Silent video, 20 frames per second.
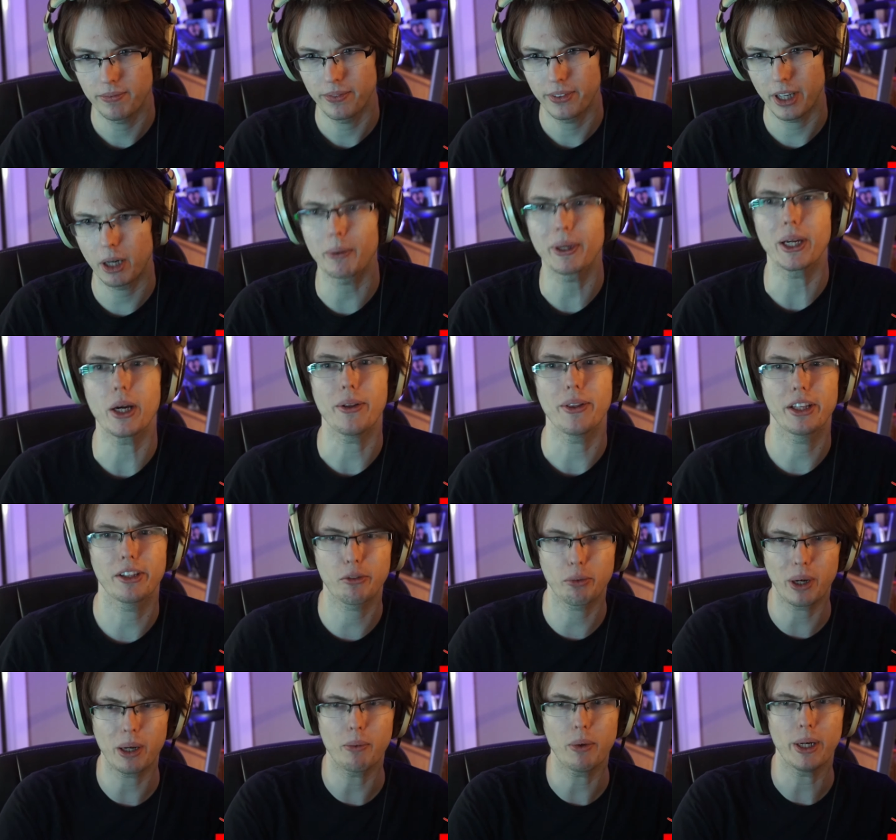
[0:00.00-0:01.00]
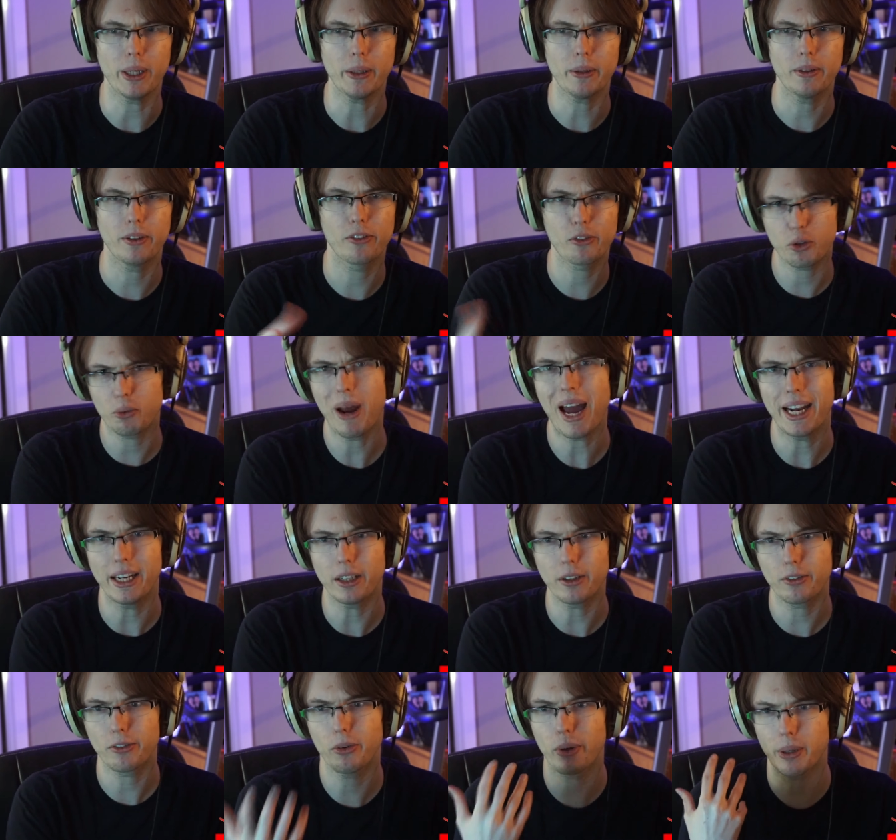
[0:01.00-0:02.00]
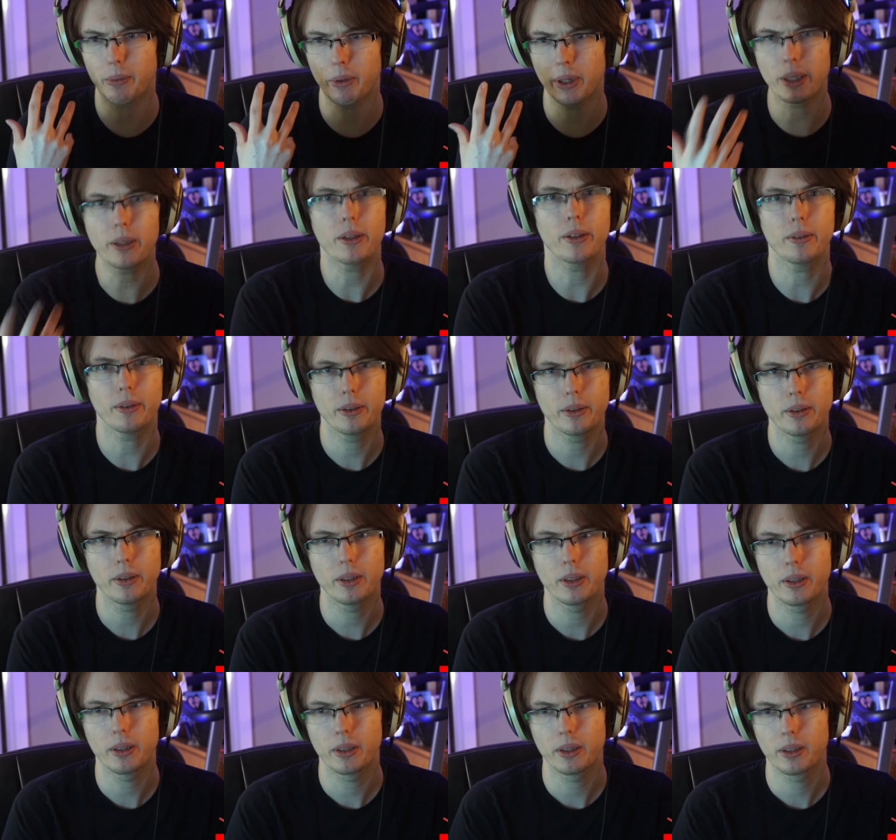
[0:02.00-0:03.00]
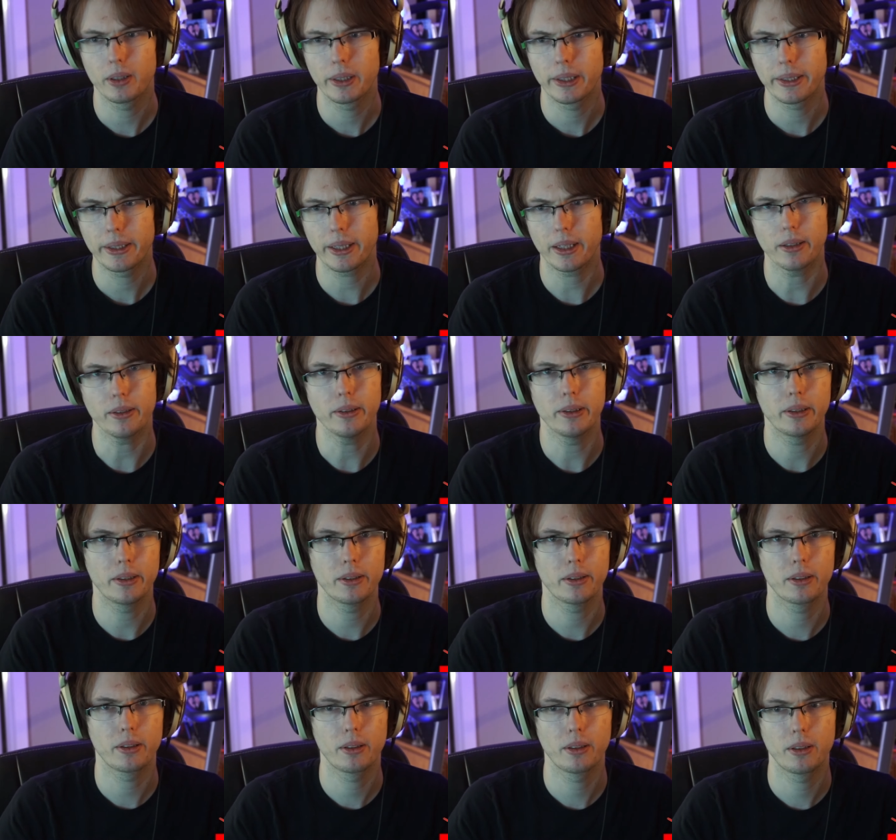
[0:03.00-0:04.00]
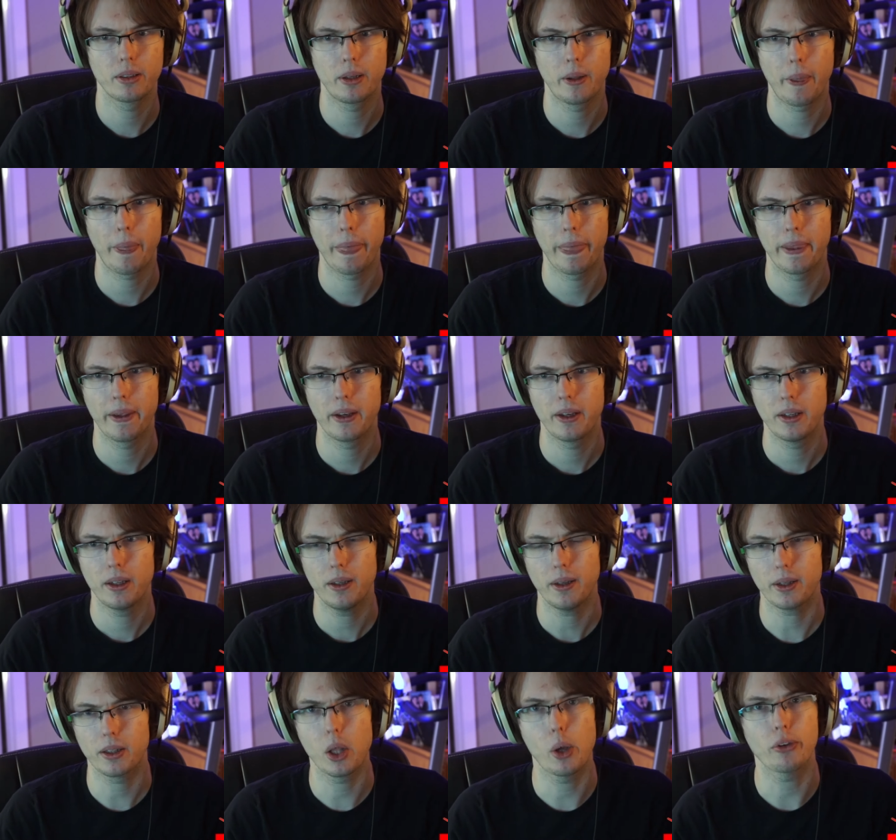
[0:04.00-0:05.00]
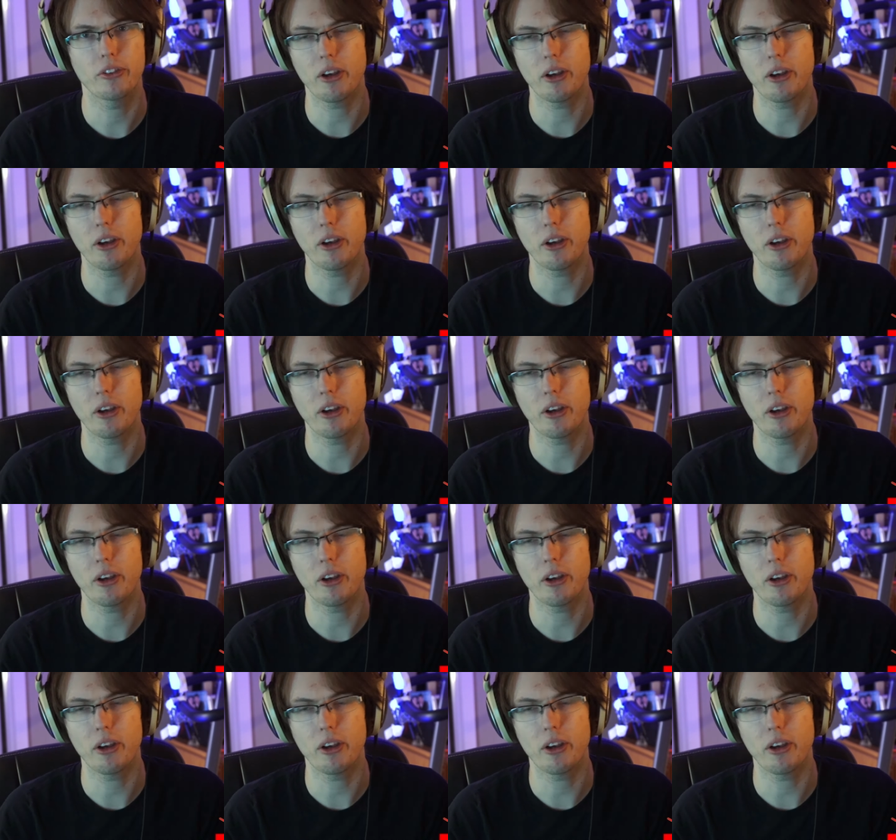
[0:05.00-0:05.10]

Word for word: There we go. That's what I wanted. It's dramatic, so I wanted to get a close